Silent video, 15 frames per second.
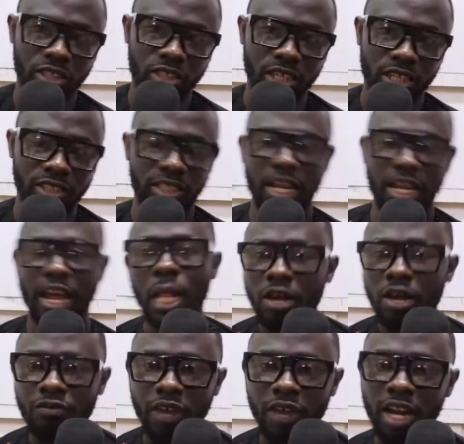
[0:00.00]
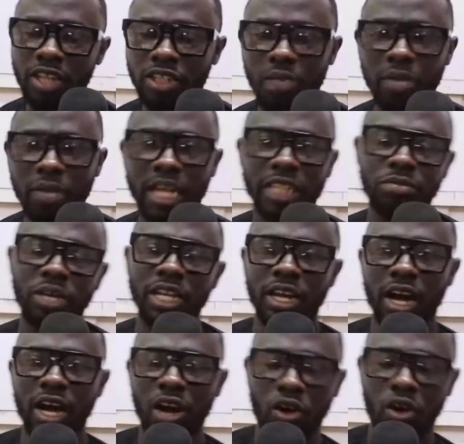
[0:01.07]
there. Financial management, there are
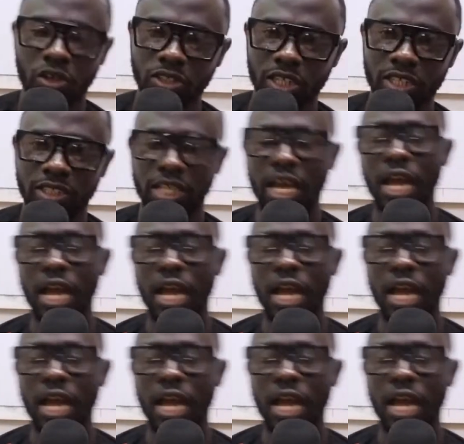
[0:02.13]
contents there.